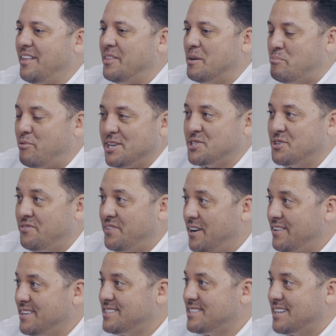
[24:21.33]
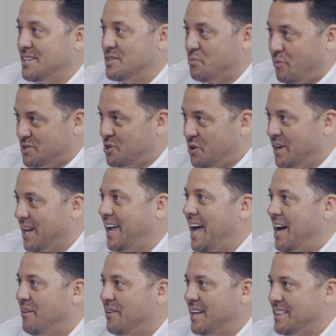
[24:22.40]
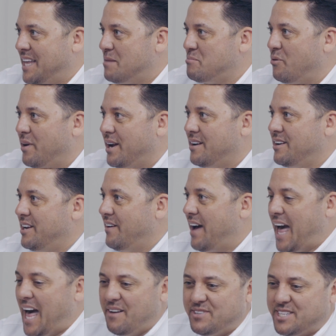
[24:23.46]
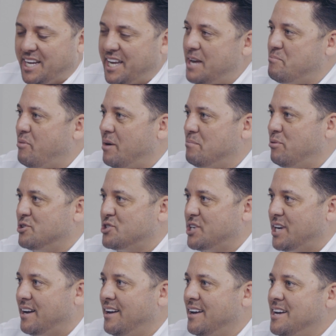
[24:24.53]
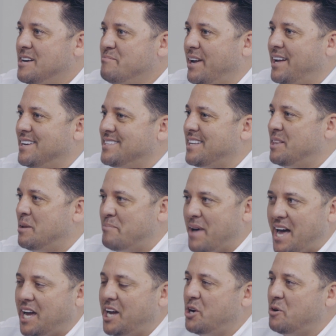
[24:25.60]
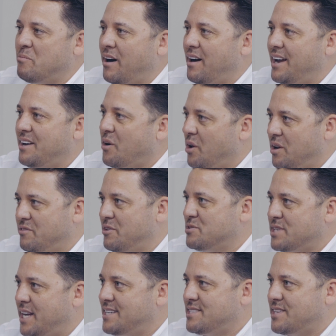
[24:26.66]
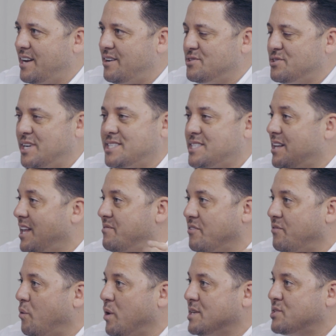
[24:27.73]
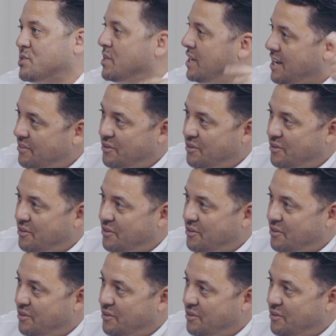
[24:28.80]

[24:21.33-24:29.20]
The perseverance is what's going to count at that point. You have to keep on pushing, because in the back of your mind, all of those naysayers, they still have a voice.